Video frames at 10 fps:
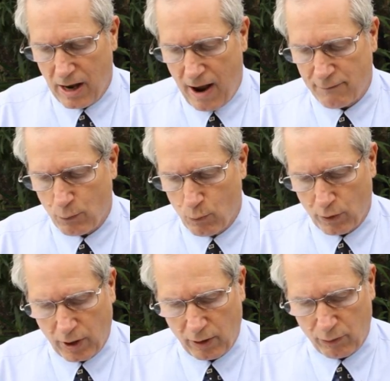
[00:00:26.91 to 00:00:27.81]
after
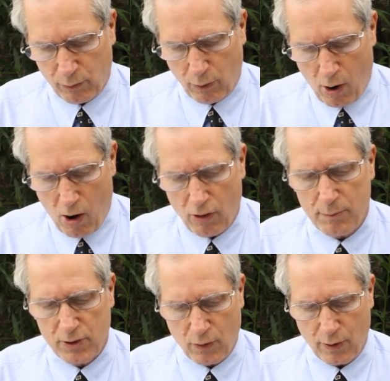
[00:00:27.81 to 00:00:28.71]
working through all the
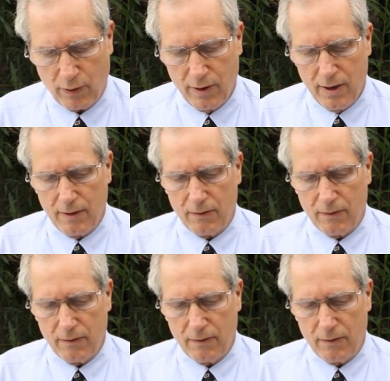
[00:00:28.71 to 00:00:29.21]
material.